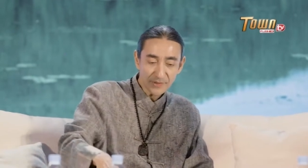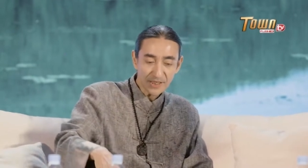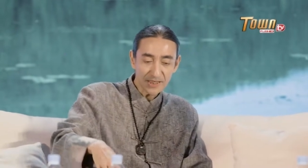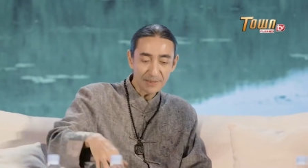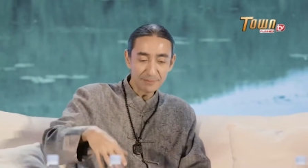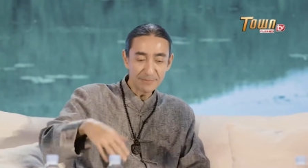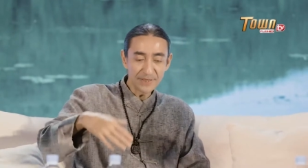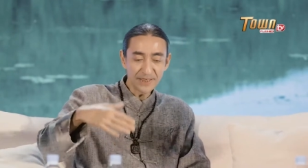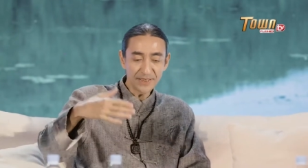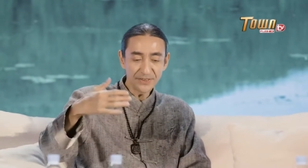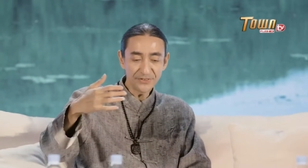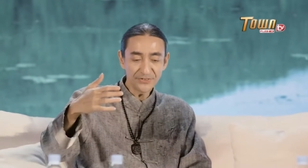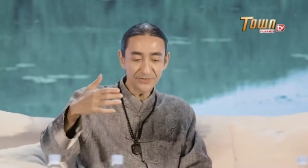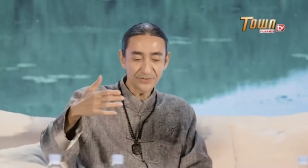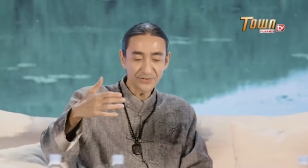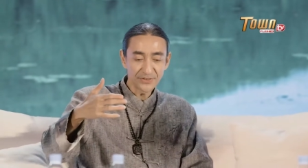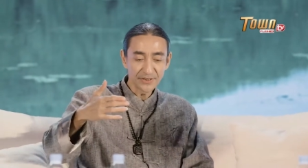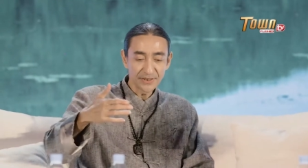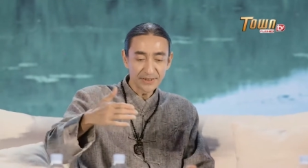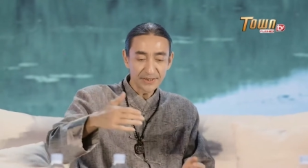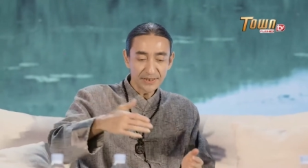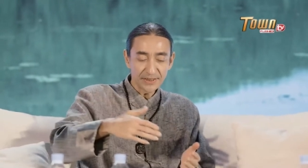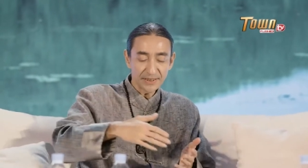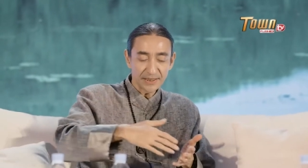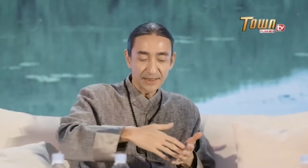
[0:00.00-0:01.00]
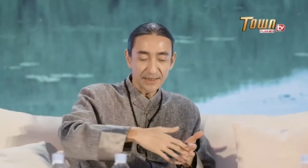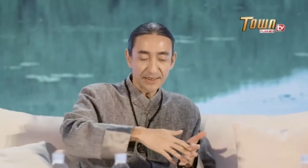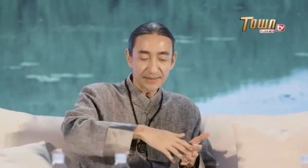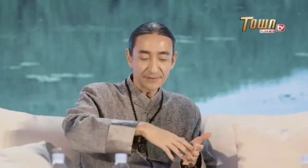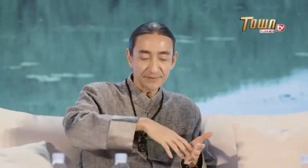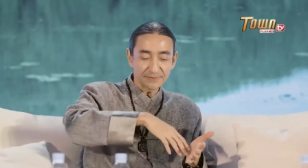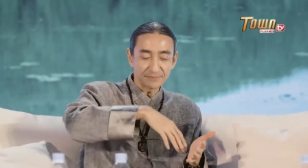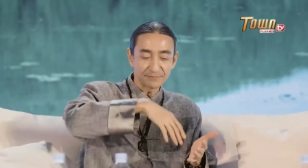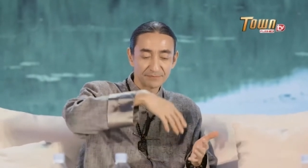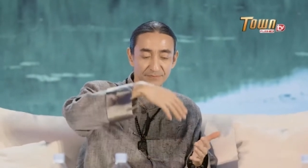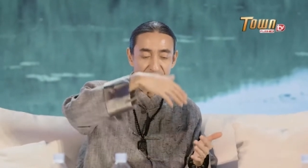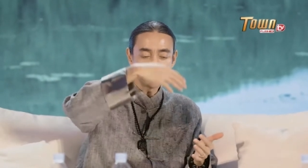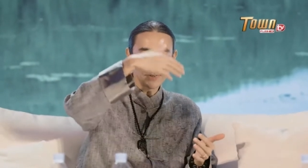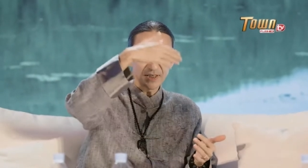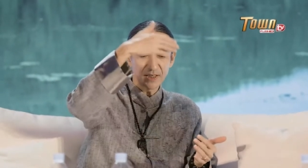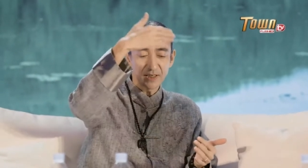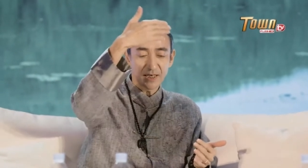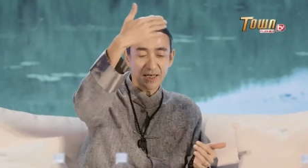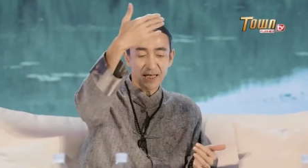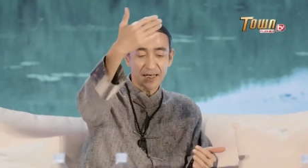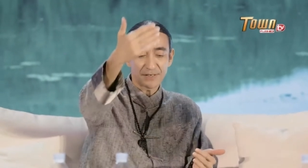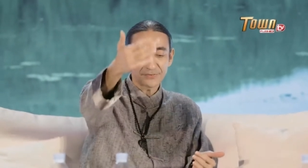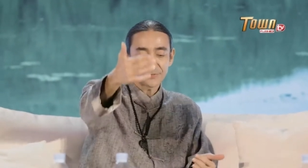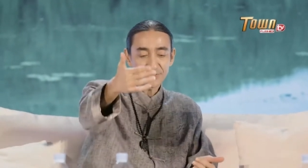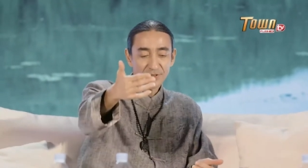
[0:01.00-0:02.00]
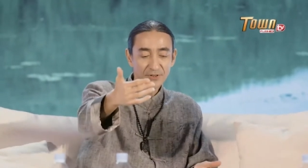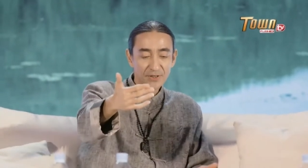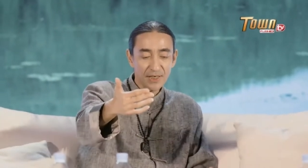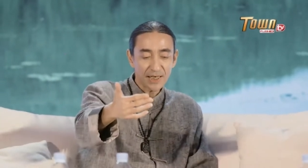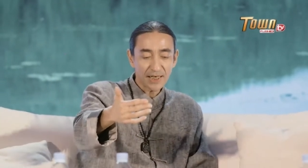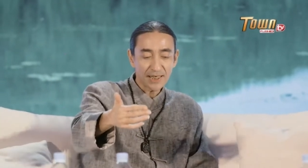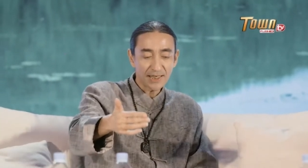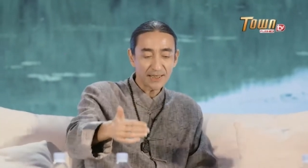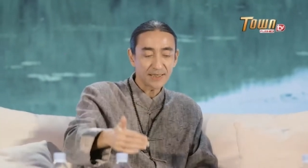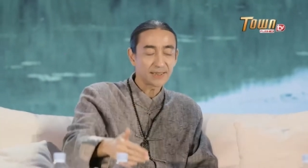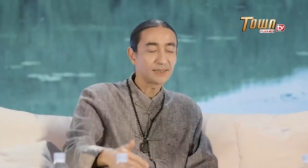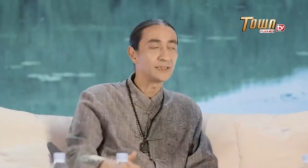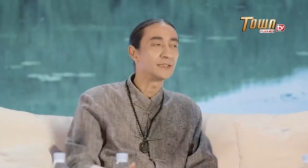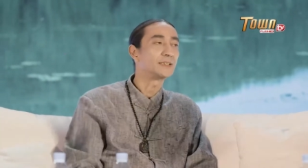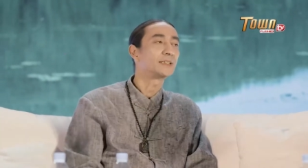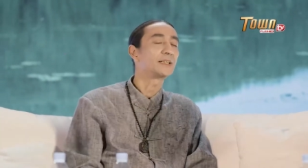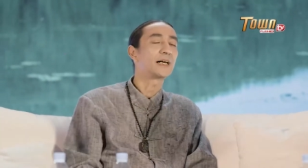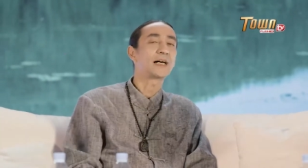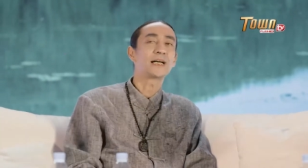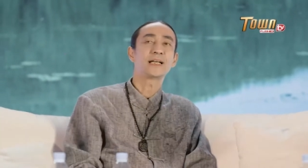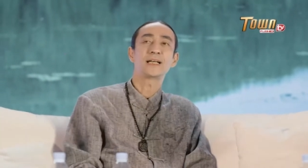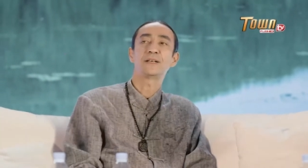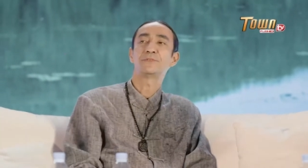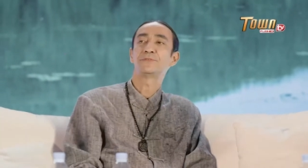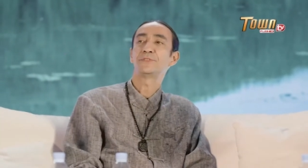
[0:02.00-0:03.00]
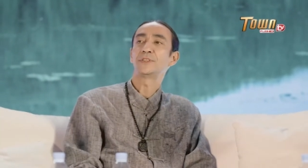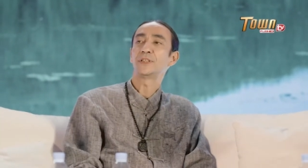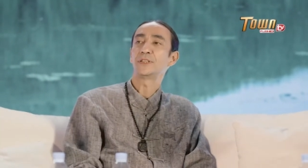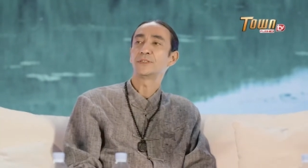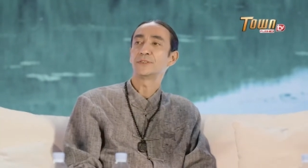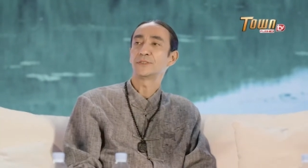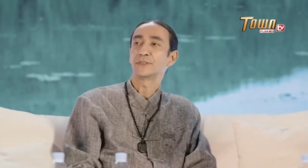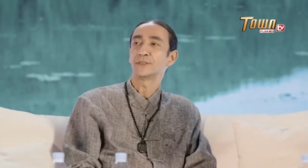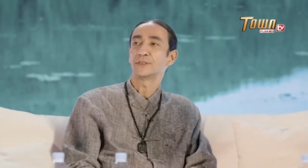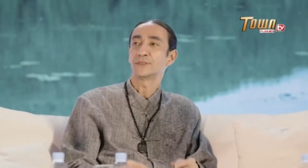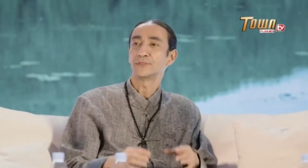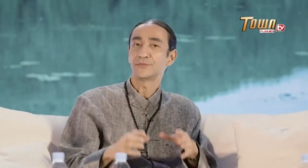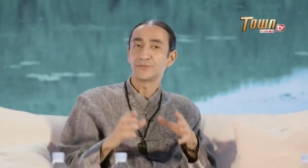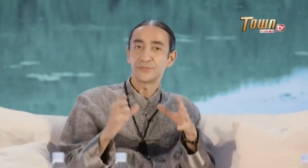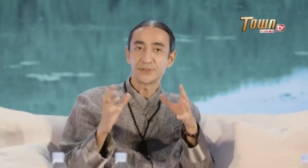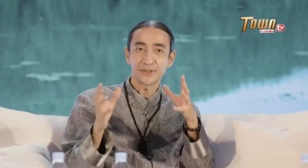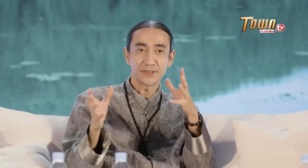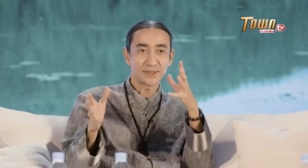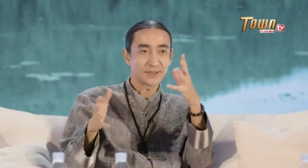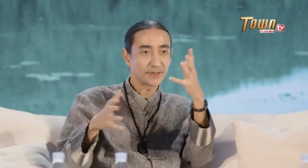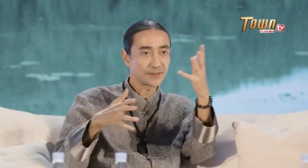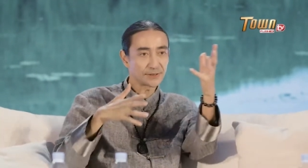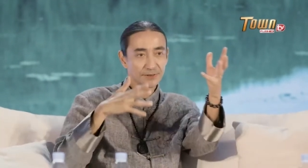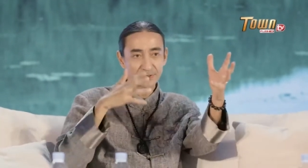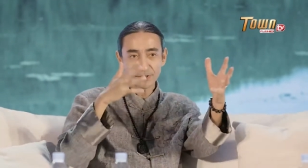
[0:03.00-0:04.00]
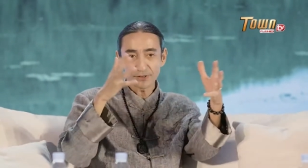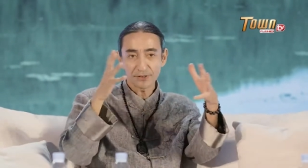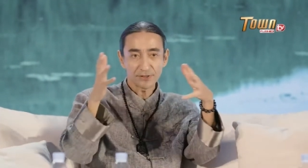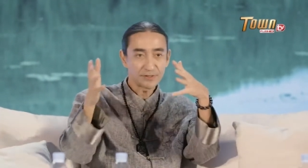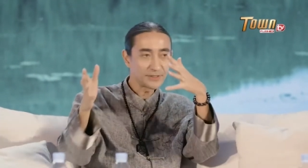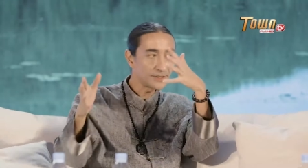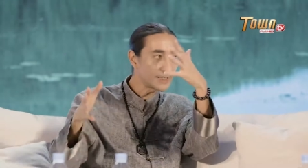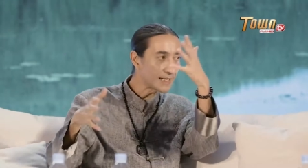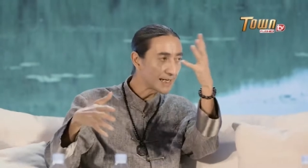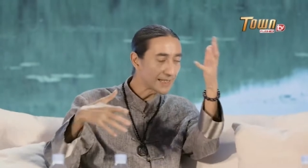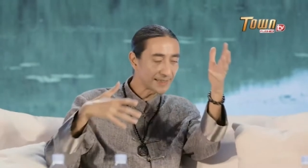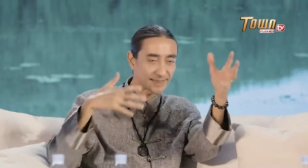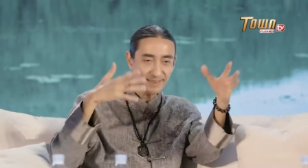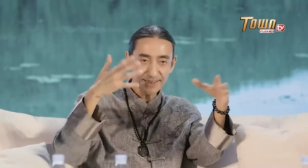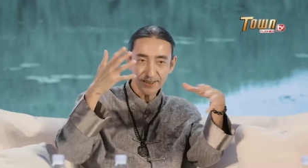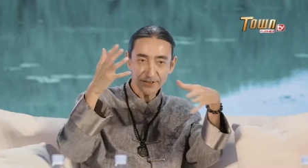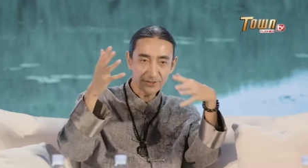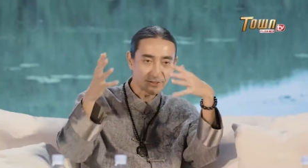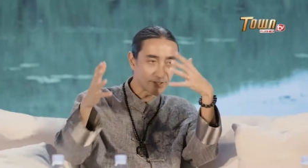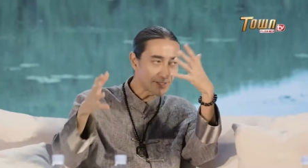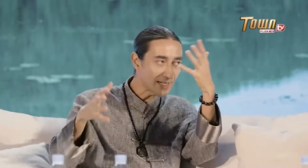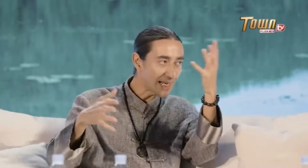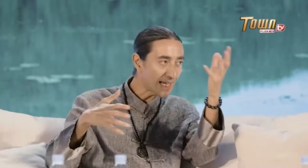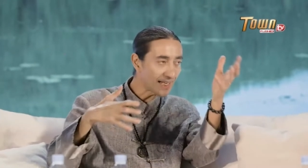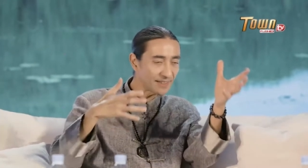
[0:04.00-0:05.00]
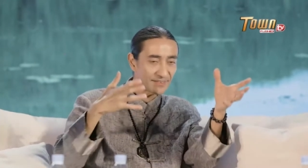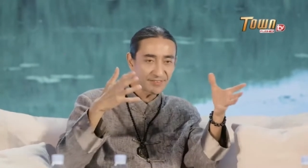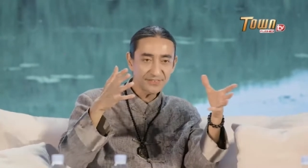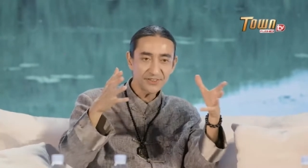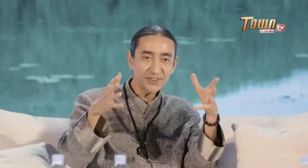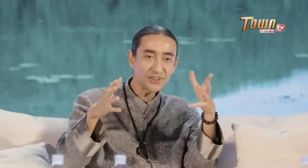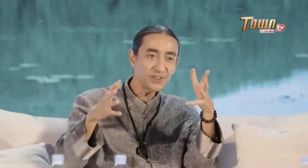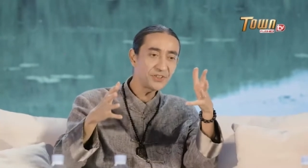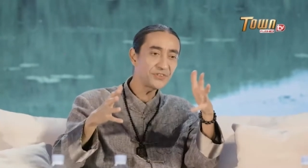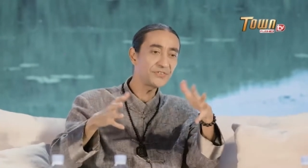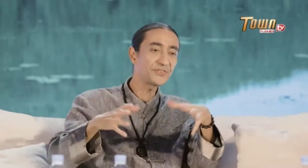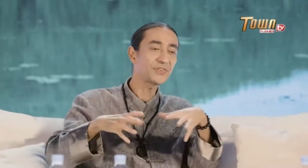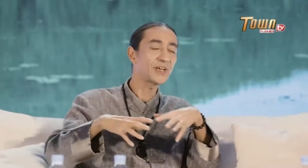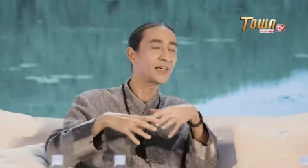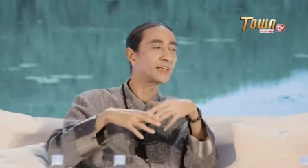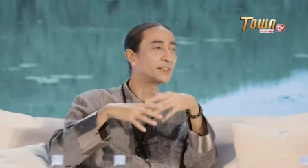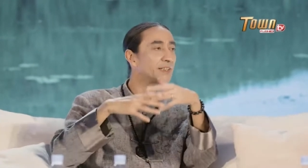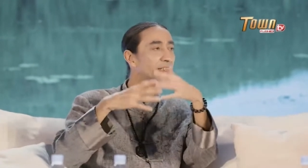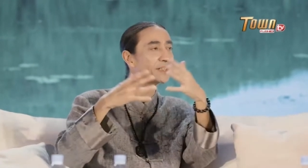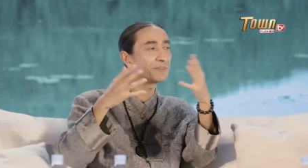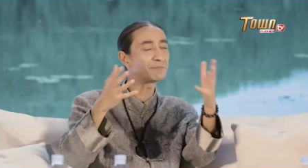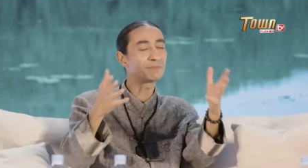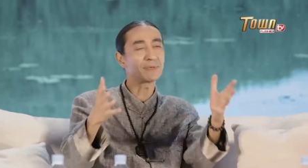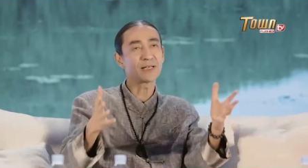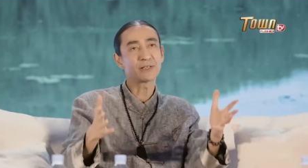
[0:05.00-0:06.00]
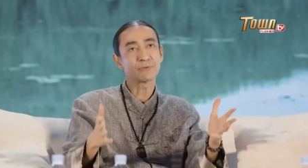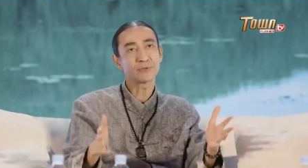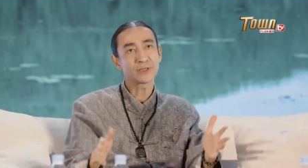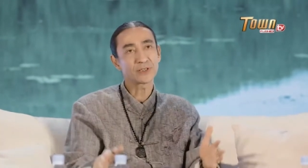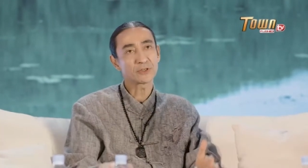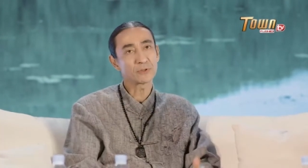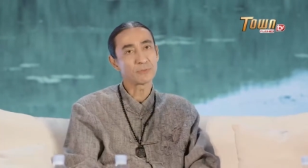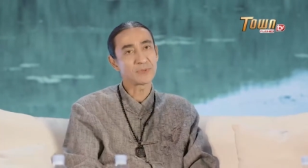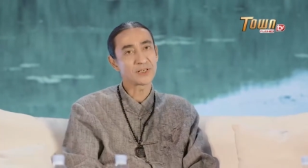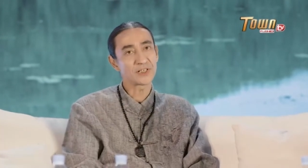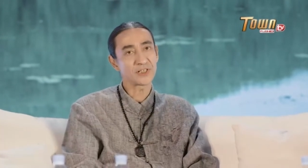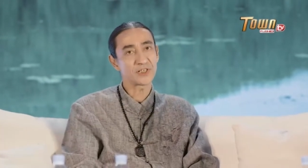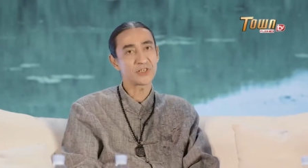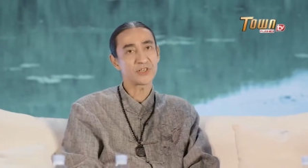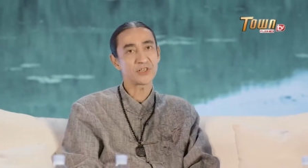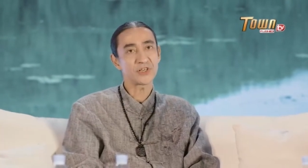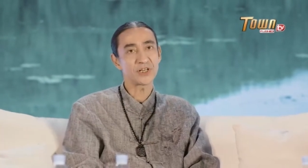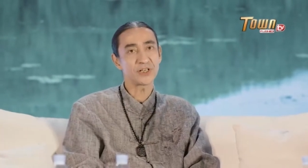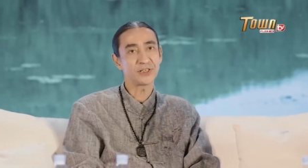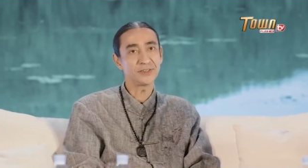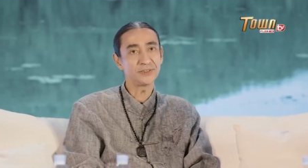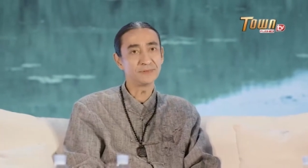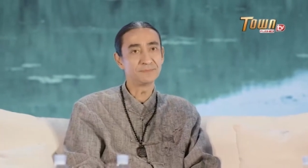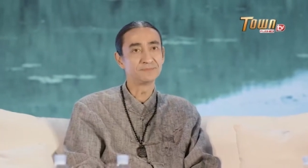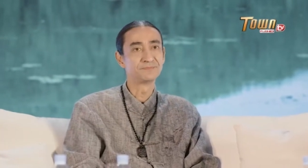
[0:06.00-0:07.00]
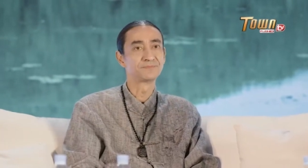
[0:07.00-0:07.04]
It means After I have done the analysis, I give my recommendation.